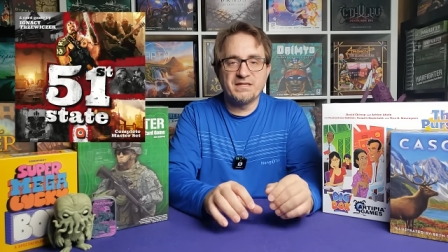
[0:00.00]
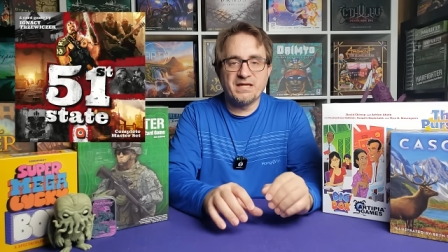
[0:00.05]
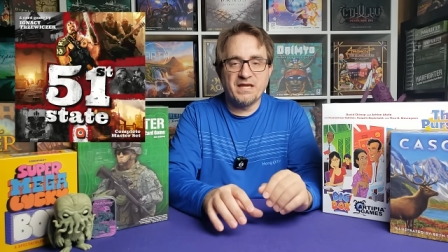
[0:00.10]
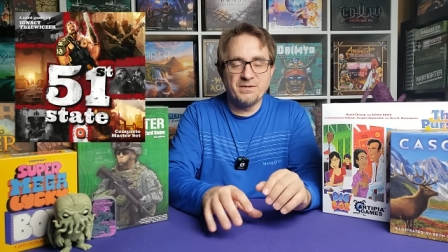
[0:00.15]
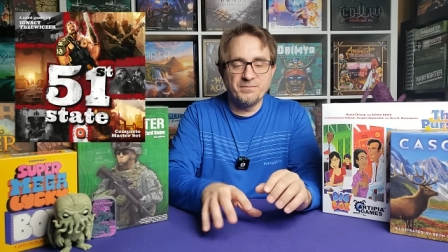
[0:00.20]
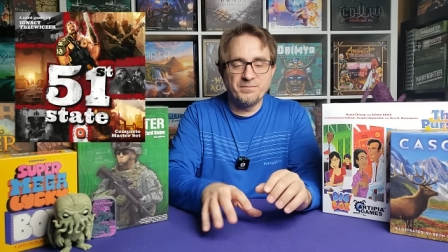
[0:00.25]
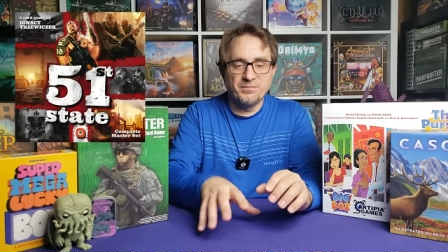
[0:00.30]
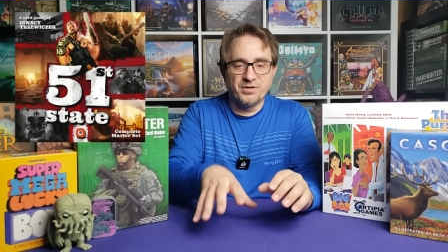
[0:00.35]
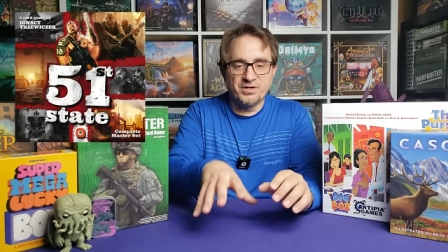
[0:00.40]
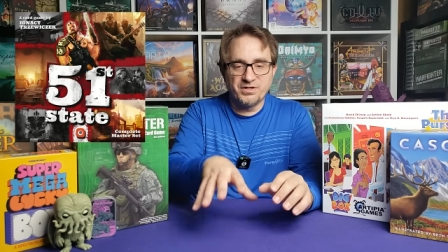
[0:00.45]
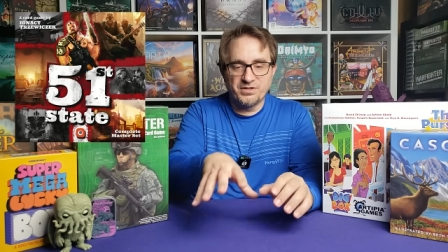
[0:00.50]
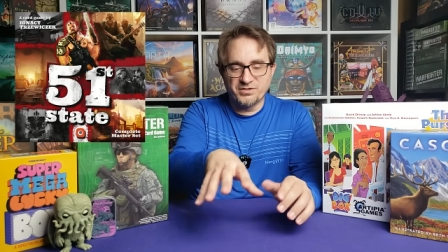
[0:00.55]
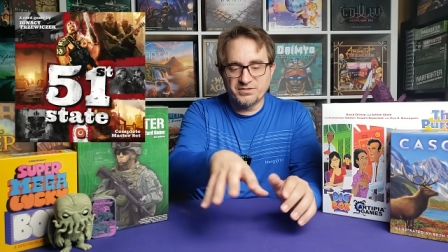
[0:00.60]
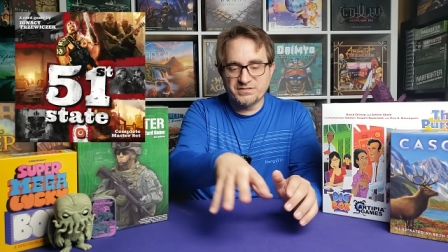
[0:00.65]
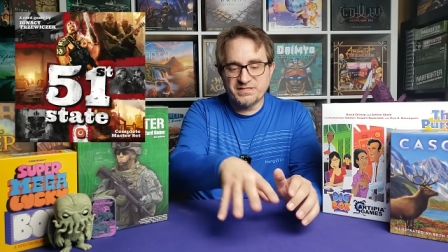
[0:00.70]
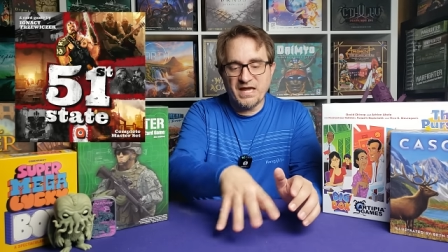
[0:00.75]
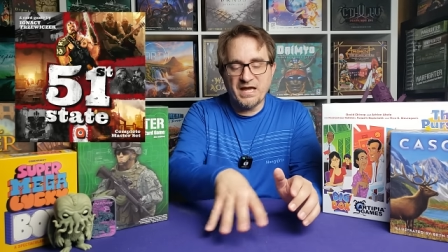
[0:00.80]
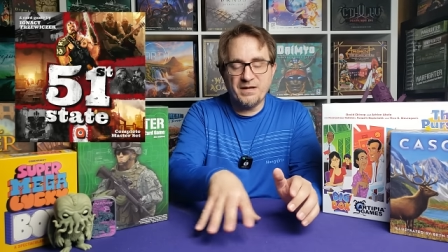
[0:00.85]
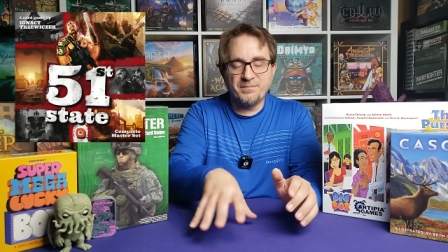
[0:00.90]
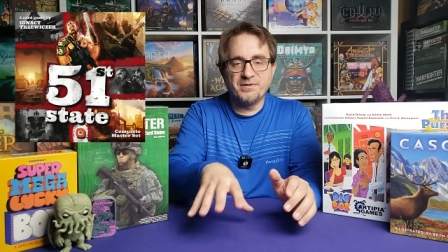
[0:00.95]
game where your
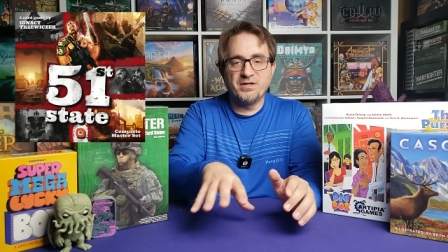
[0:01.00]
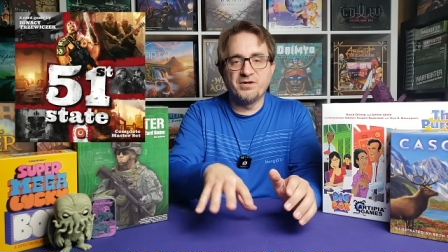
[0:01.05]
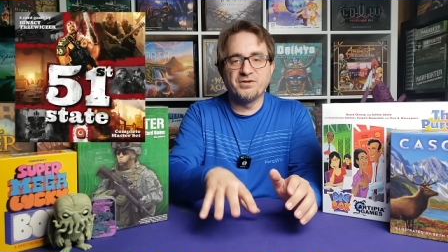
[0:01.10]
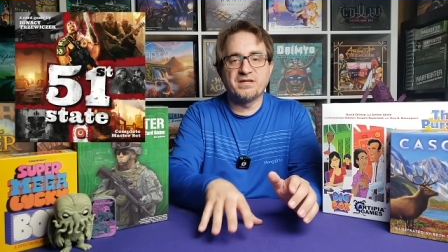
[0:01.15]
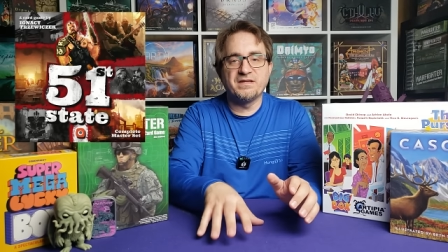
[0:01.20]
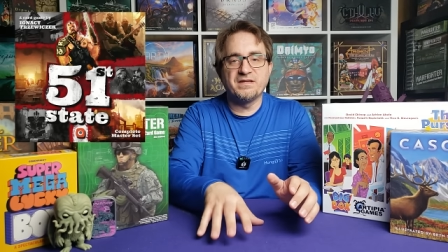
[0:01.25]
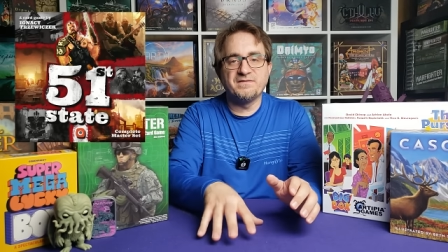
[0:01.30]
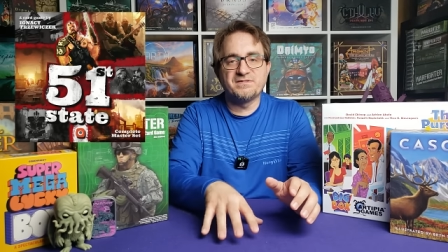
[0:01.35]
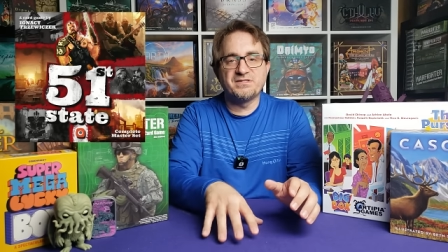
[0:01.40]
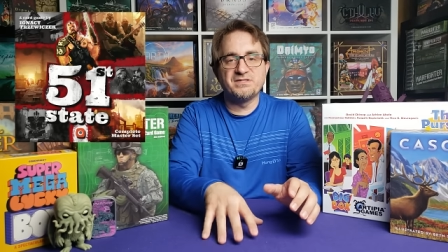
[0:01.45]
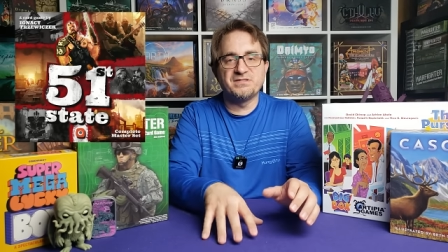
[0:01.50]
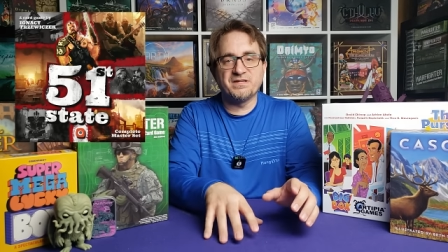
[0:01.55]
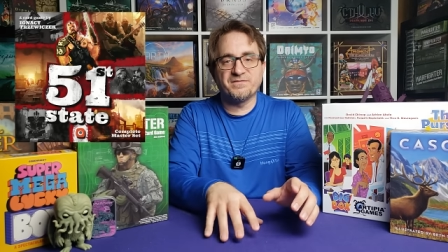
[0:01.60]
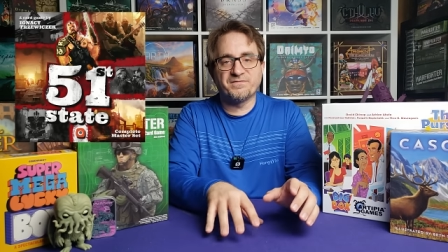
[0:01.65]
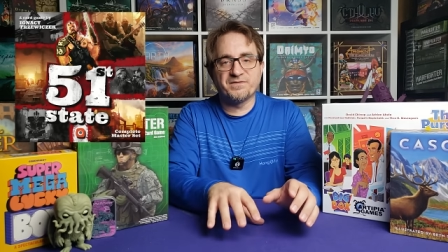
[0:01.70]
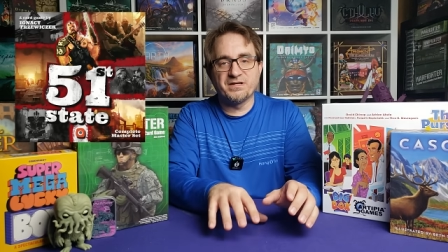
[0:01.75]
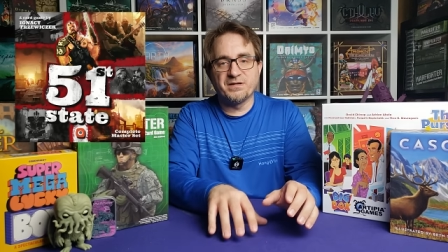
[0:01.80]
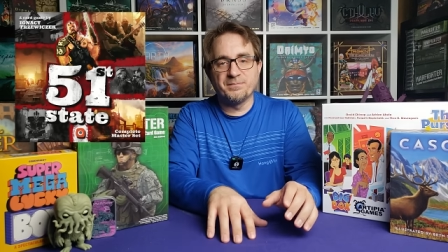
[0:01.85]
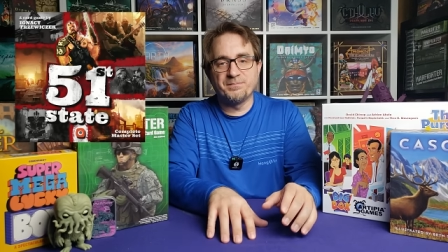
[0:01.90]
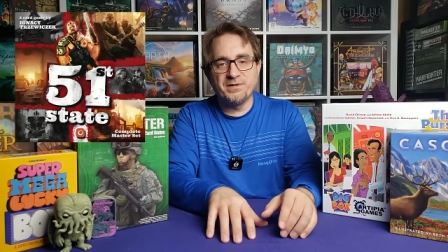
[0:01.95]
Tableau gives you
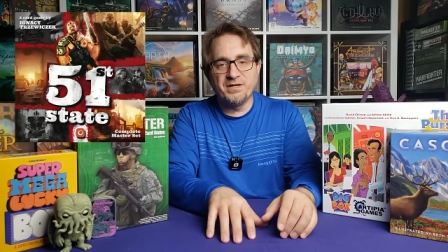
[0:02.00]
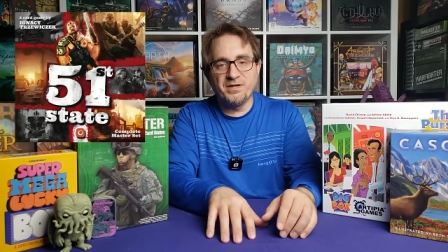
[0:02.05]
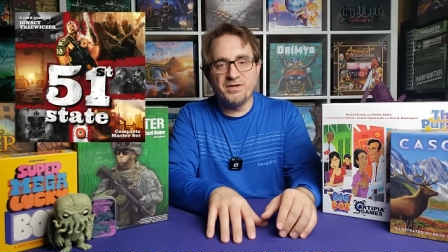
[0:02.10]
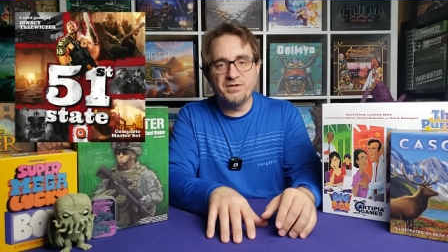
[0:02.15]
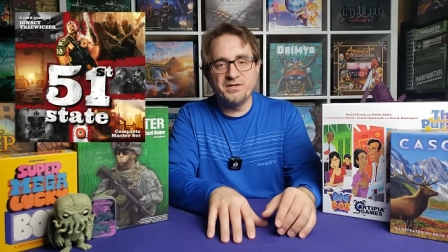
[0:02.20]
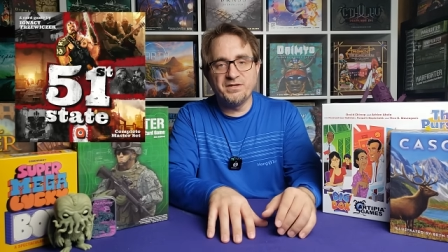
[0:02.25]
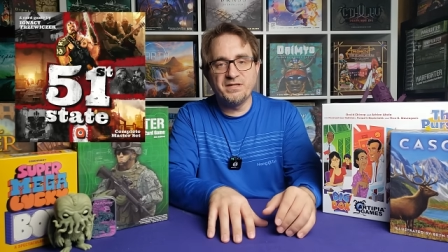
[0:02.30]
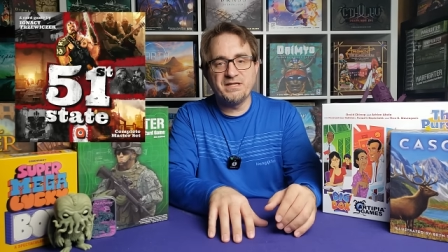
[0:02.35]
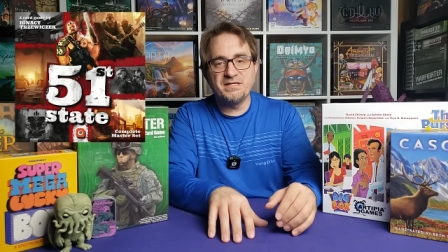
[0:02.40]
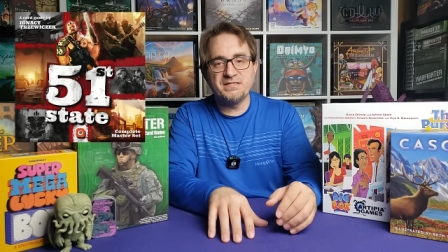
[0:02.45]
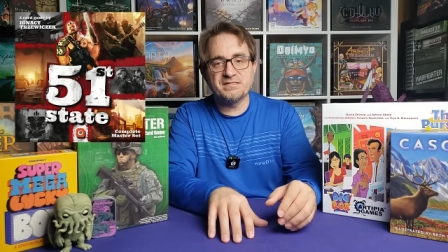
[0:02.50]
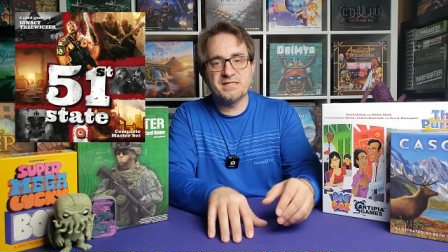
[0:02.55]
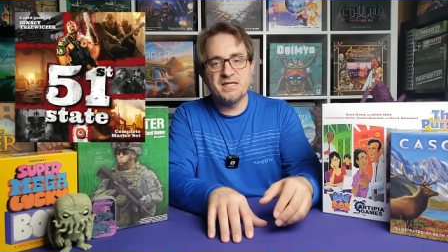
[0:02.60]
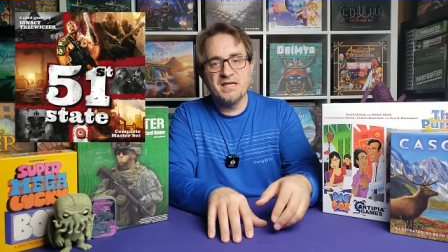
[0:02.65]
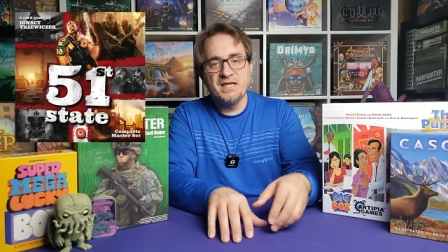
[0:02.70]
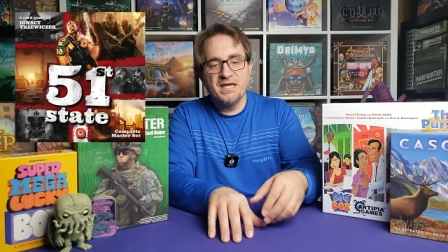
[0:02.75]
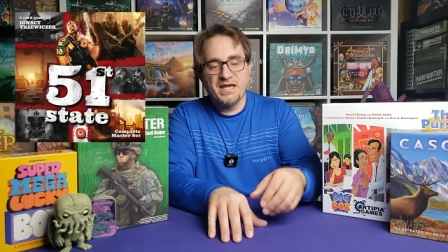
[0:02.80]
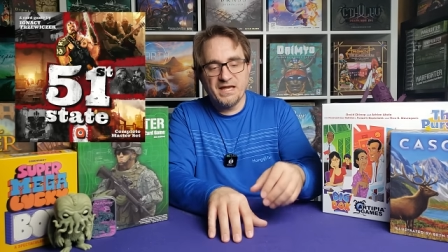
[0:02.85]
different abilities,